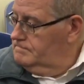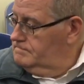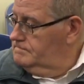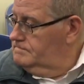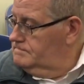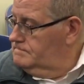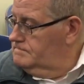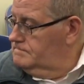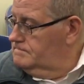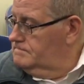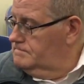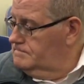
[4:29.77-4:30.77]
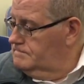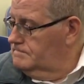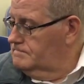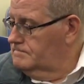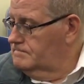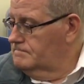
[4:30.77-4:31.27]

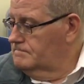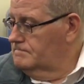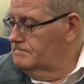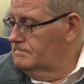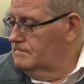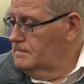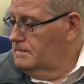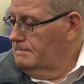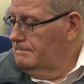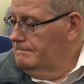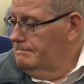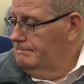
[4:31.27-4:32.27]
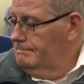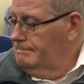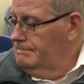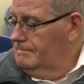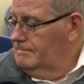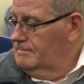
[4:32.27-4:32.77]

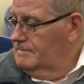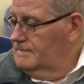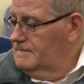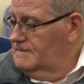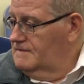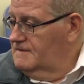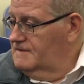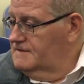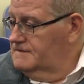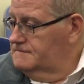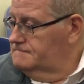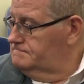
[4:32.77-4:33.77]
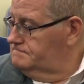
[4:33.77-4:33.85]
No words are spoken by the person on screen.